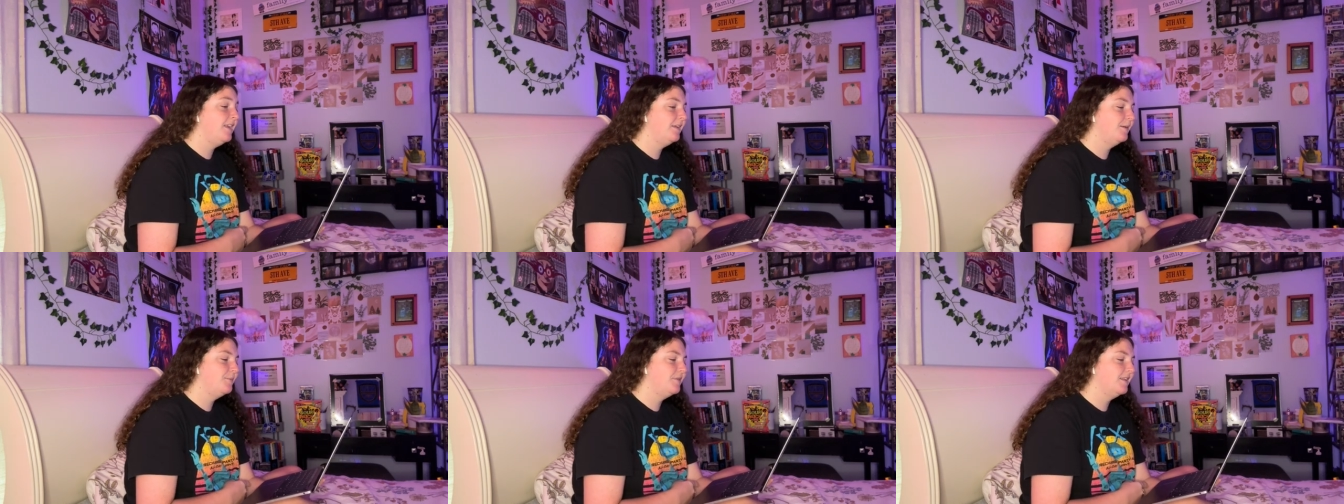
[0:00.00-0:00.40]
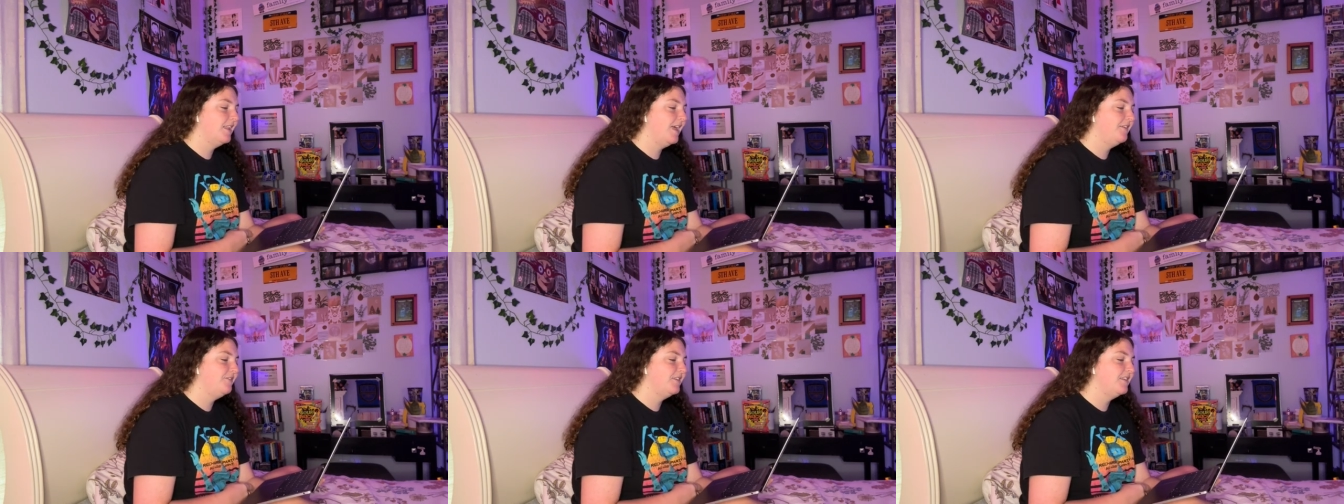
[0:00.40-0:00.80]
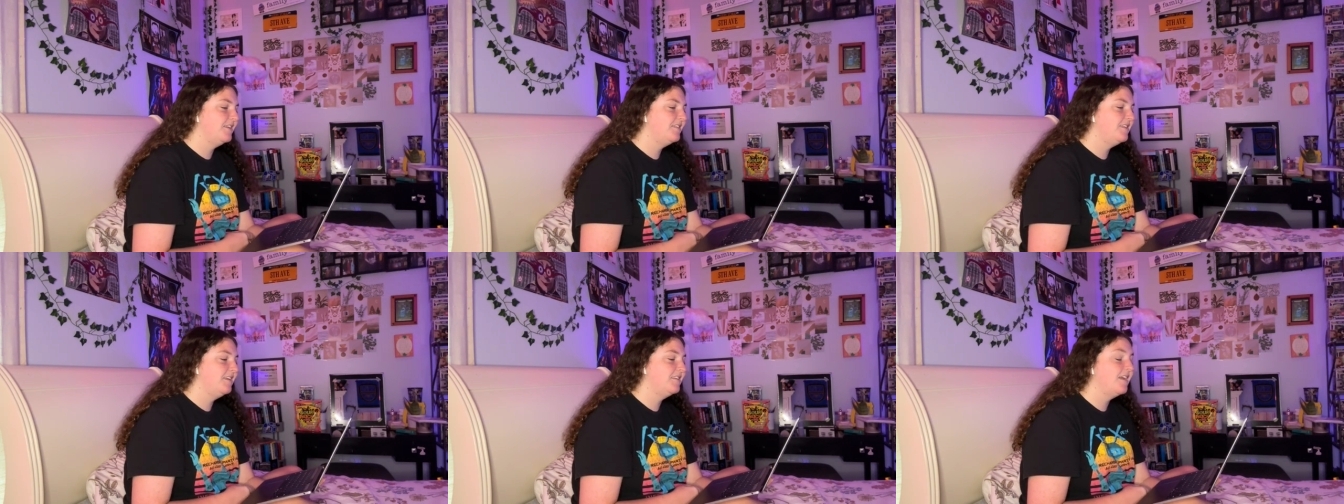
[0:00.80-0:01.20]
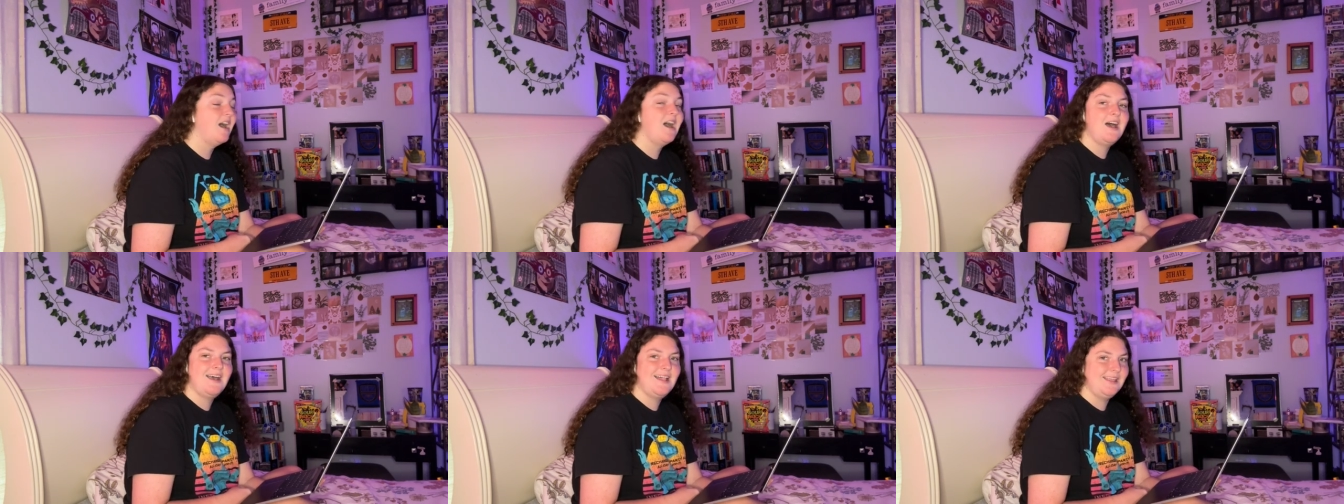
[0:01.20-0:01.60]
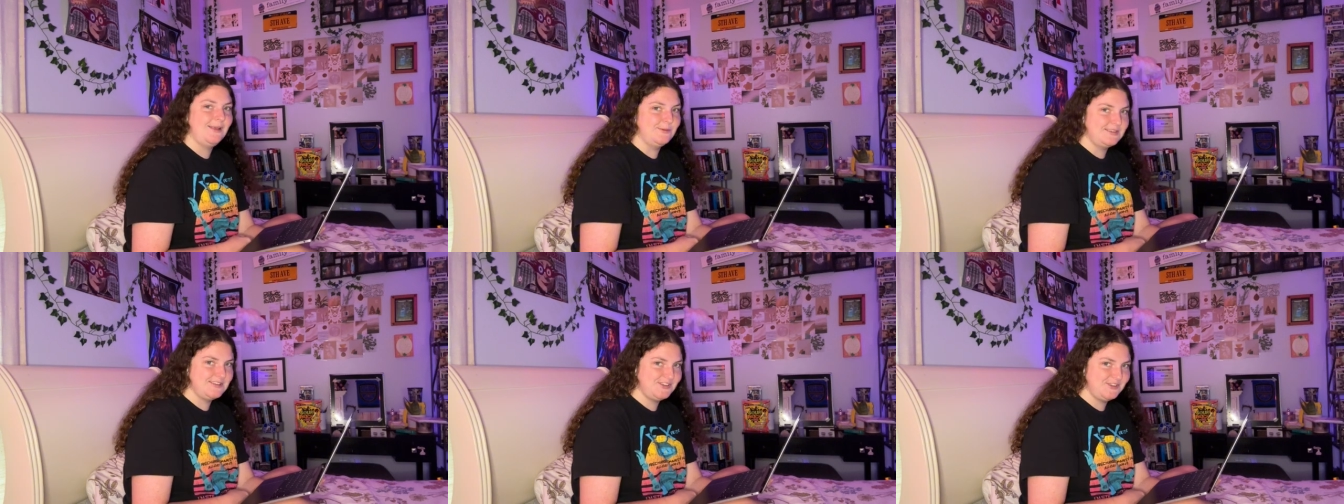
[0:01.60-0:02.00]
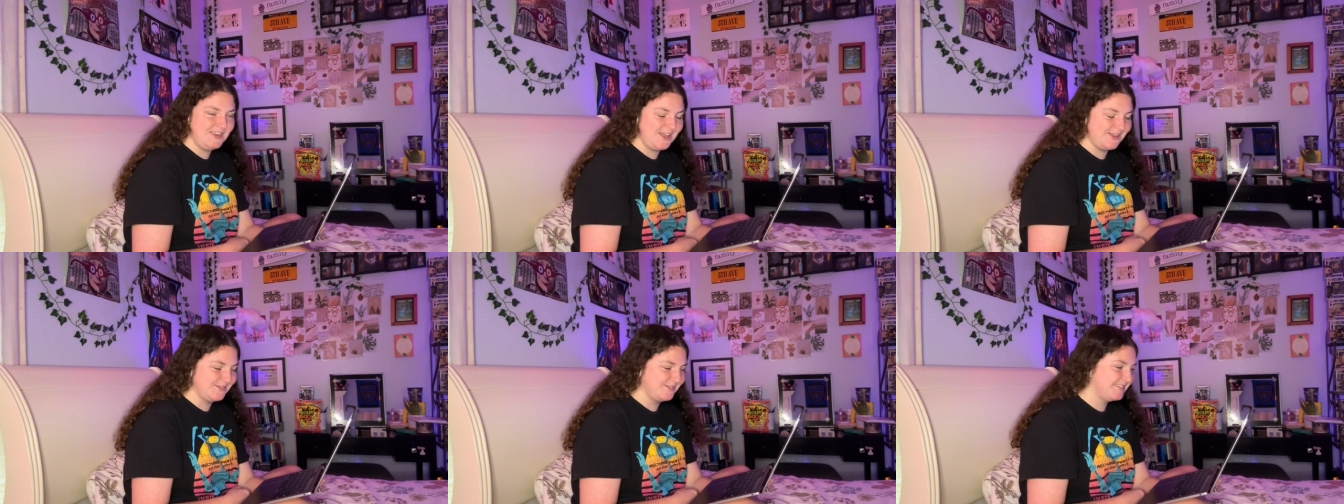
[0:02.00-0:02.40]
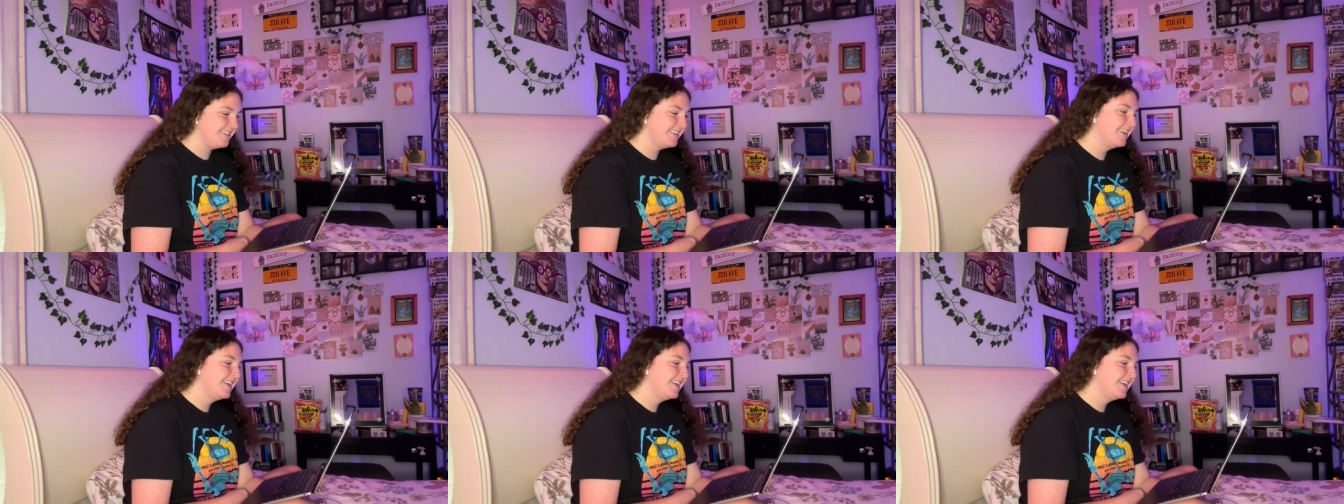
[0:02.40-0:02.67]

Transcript: comes to life at Disney's Hollywood Studios.